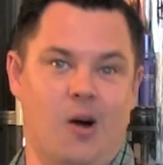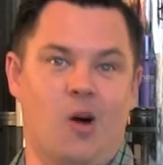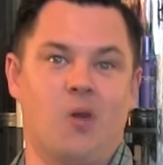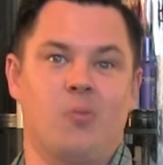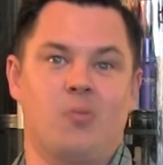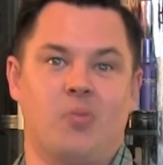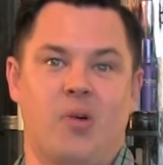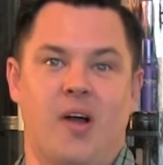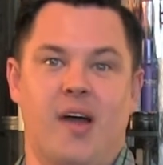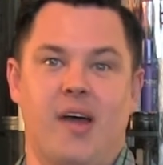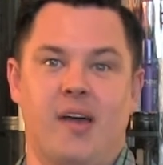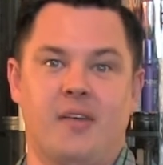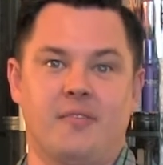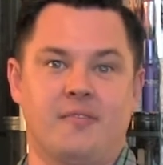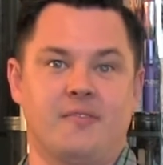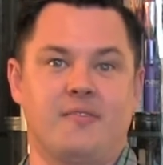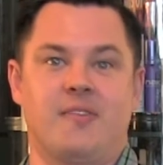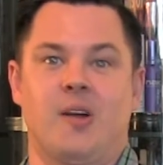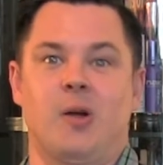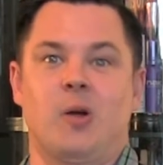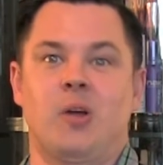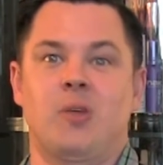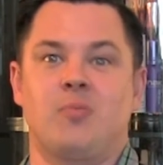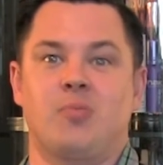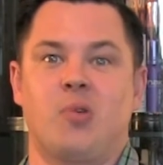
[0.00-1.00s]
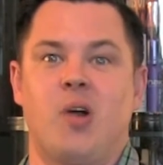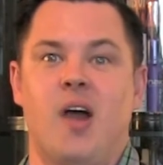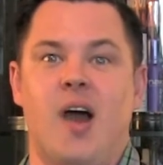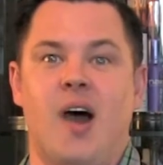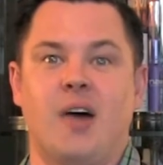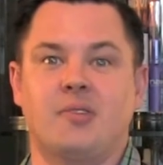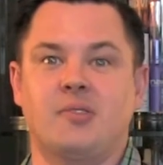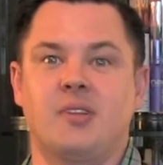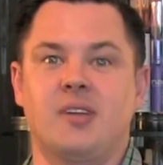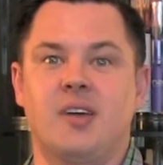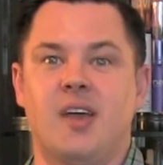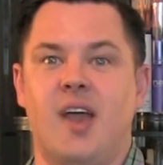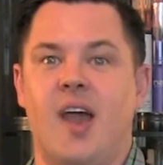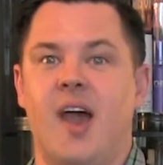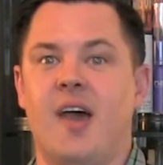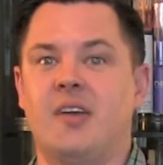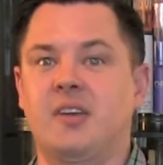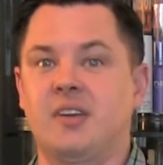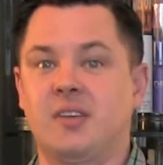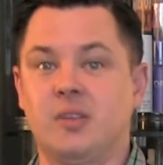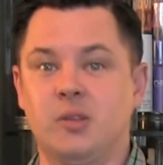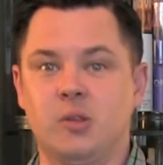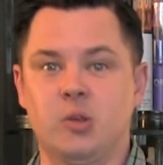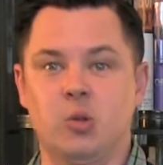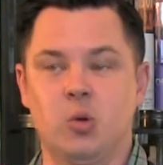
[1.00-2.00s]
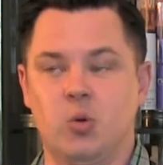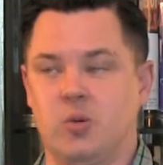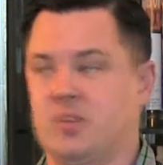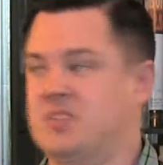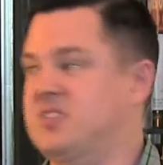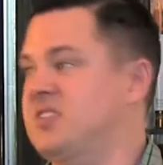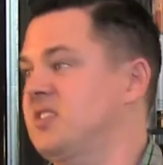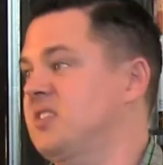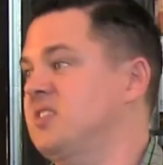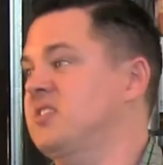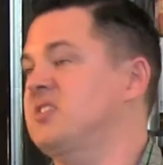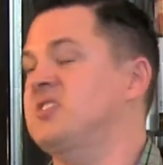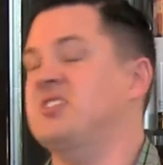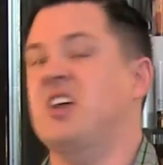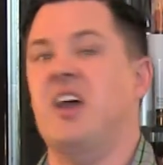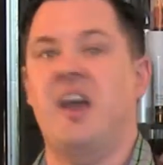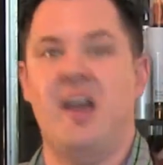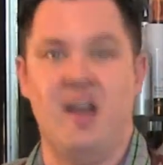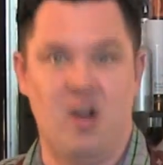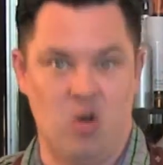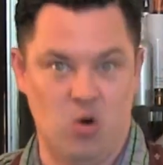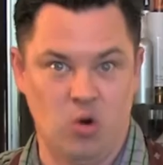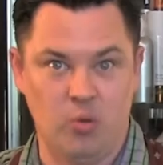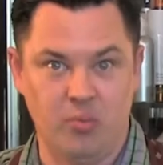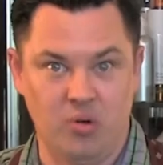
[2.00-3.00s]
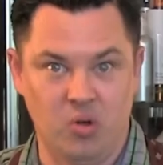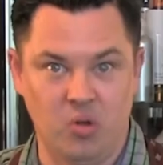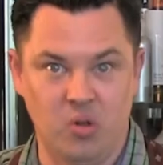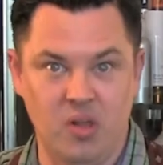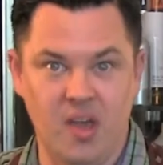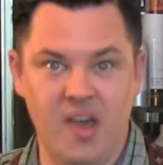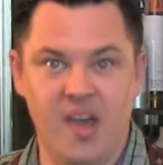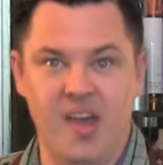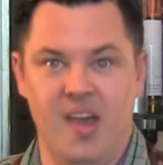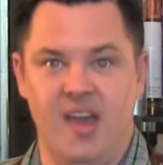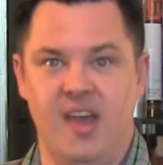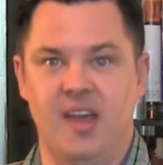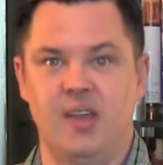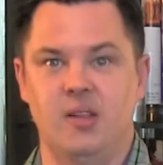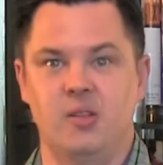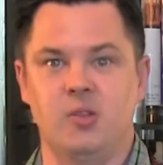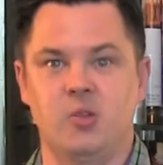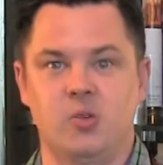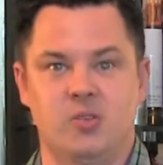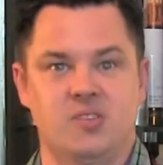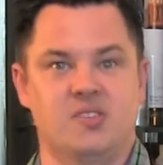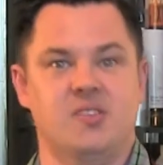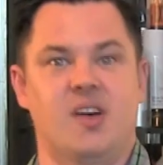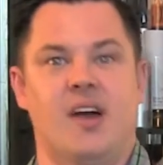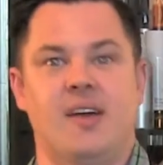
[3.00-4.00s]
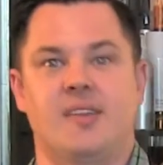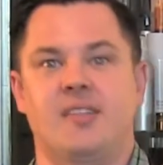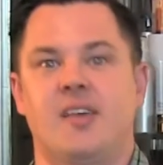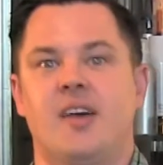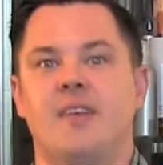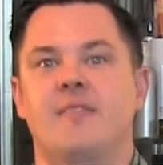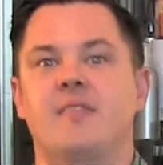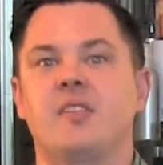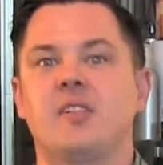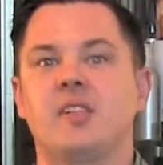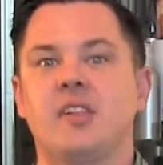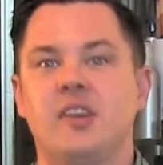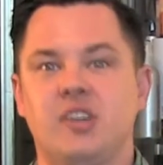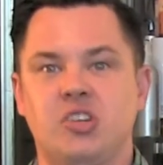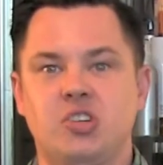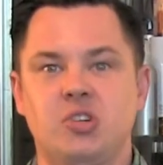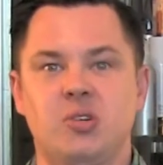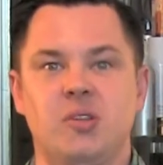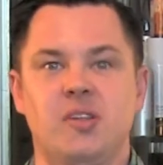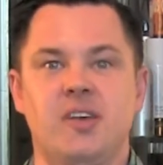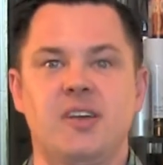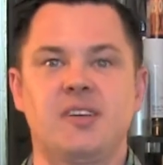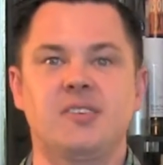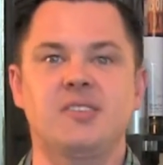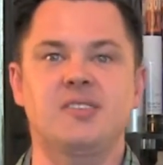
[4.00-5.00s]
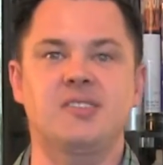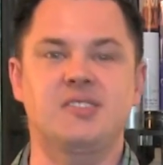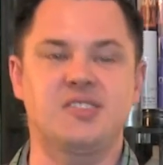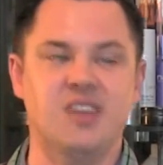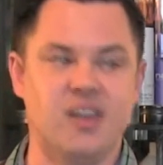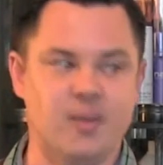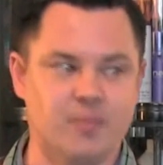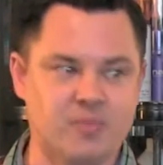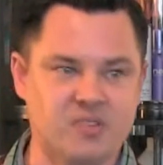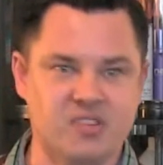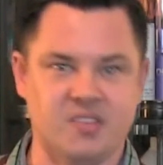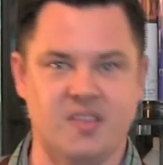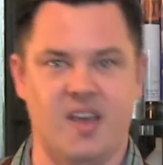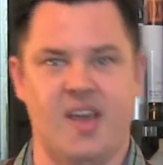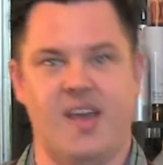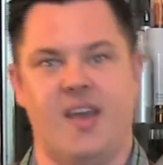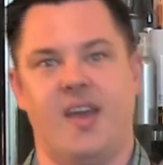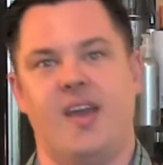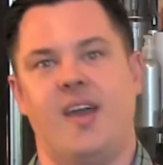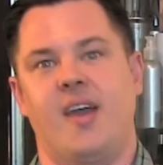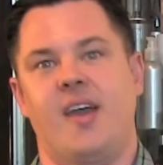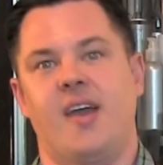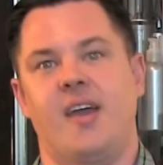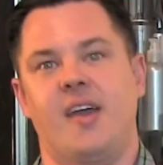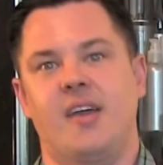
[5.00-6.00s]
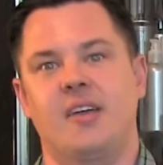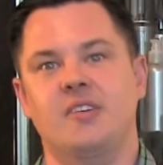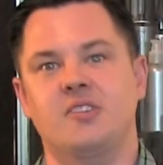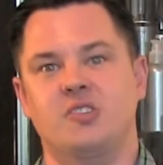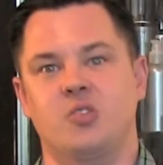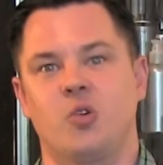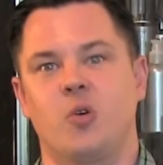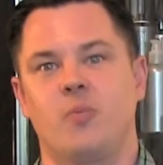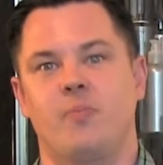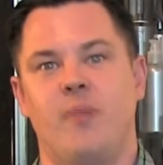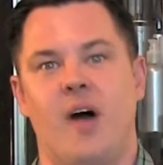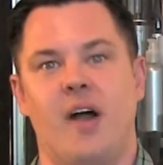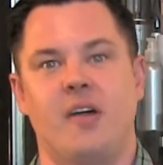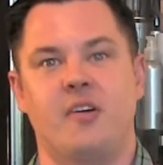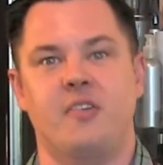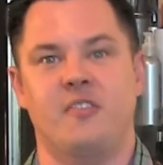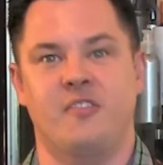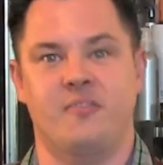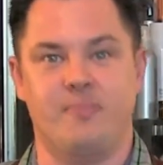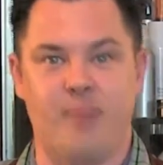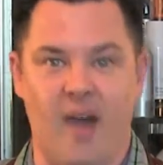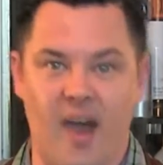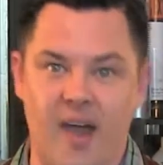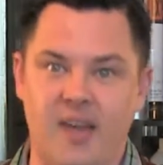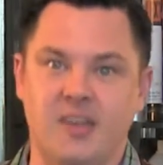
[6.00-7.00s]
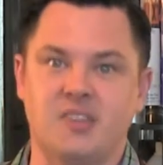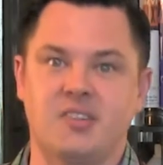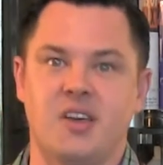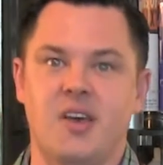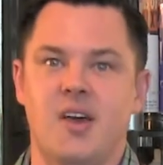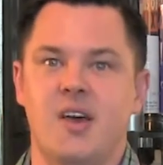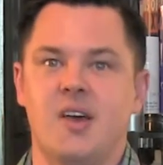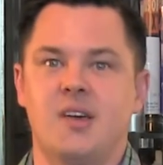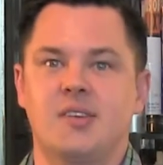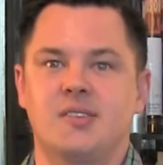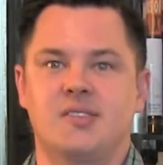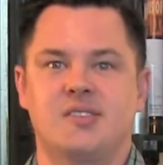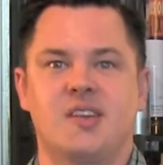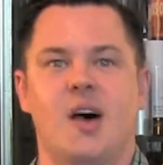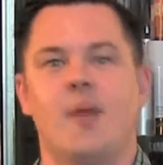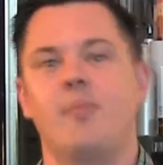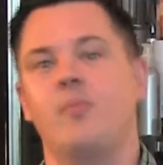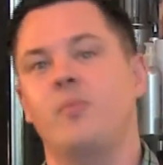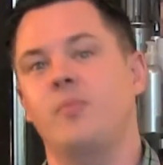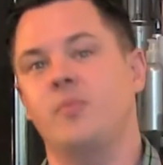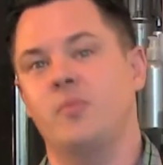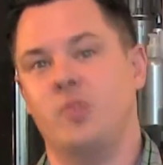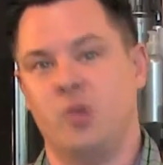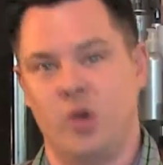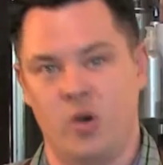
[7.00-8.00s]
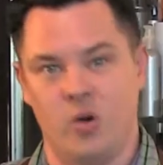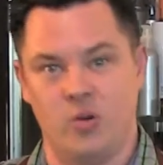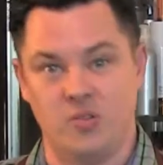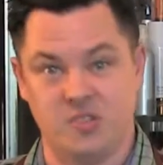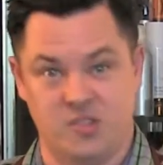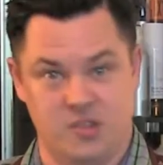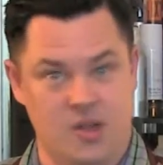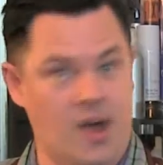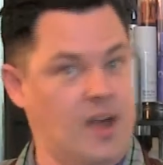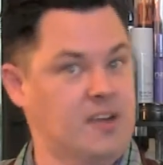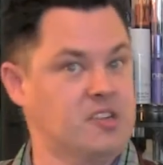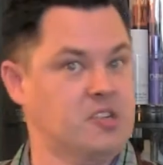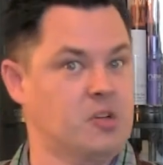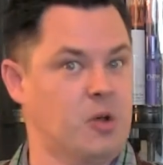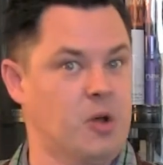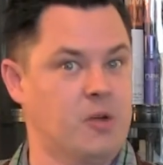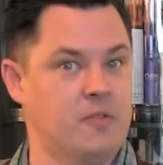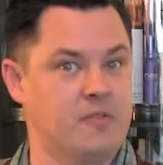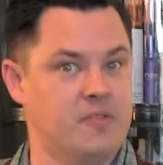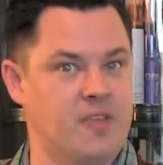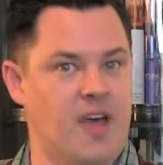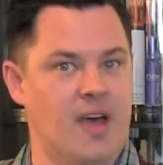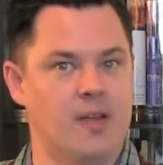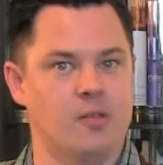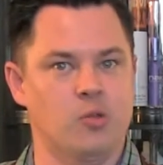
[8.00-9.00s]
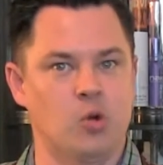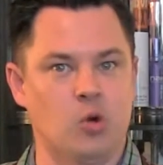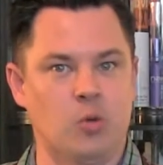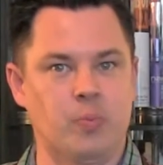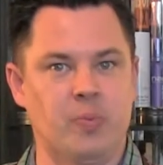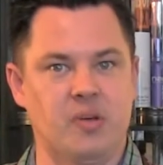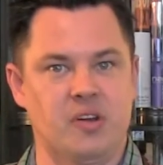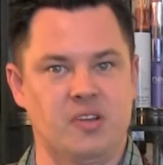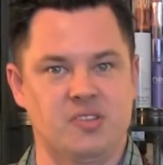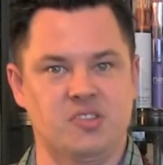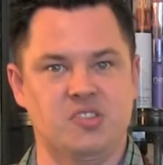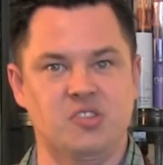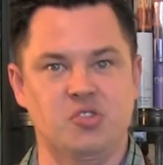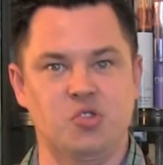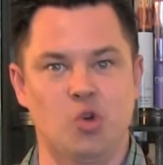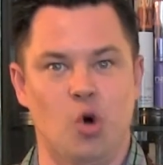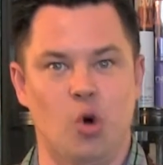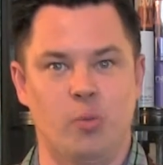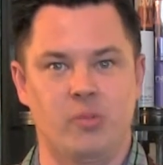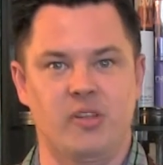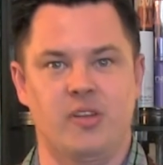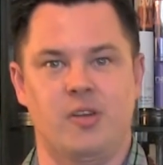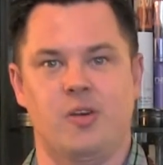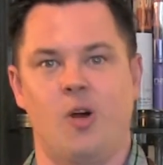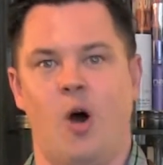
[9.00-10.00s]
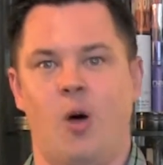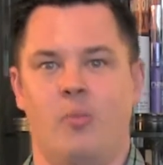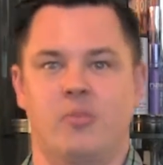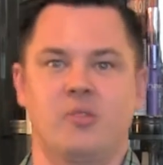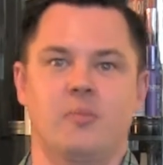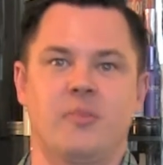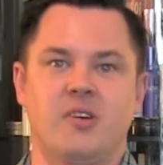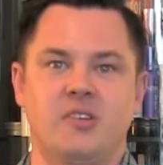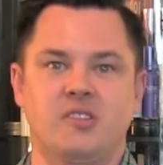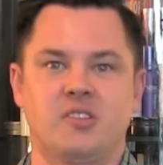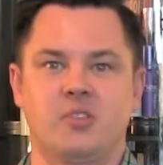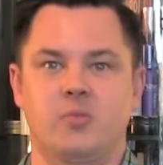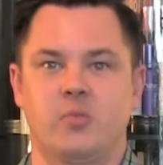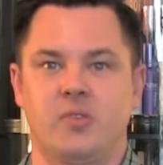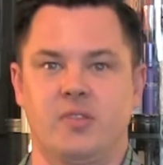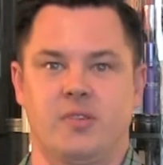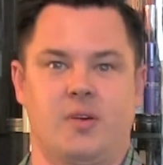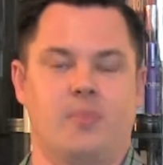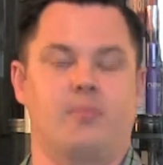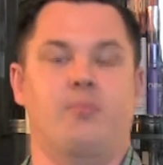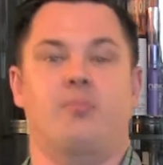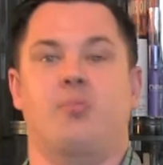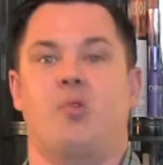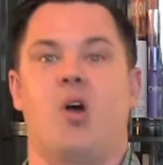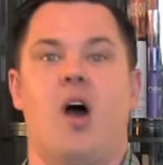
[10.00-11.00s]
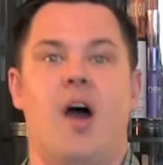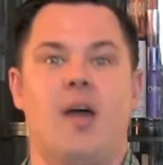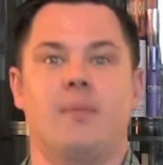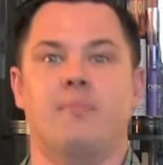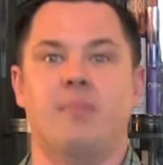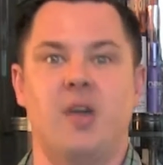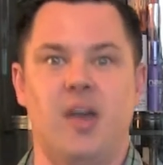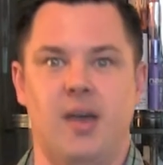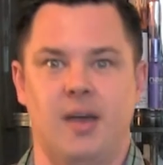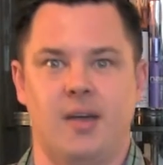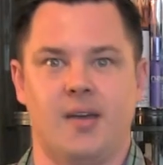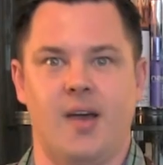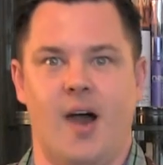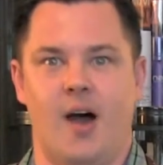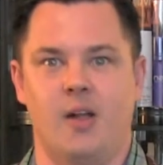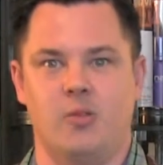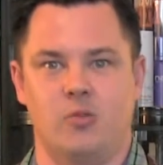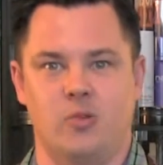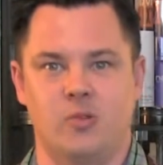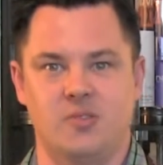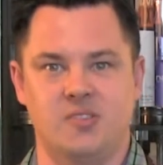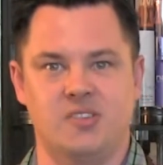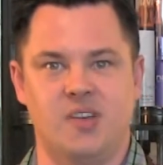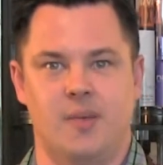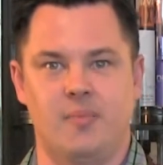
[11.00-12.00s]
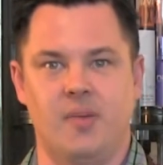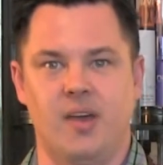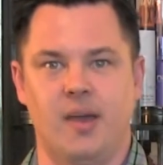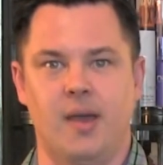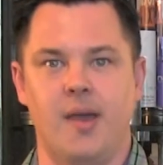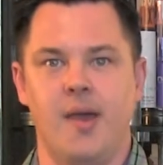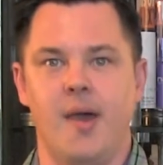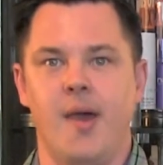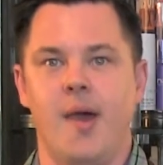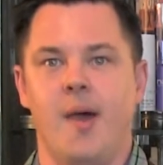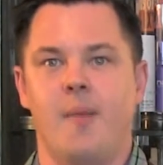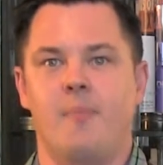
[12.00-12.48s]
ombre very proudly, and it looks terrible. It looks like they've literally dipped their hair into a bucket of paint. Some girls like to go for that look, but it's normally complemented with a bright pink colour or something.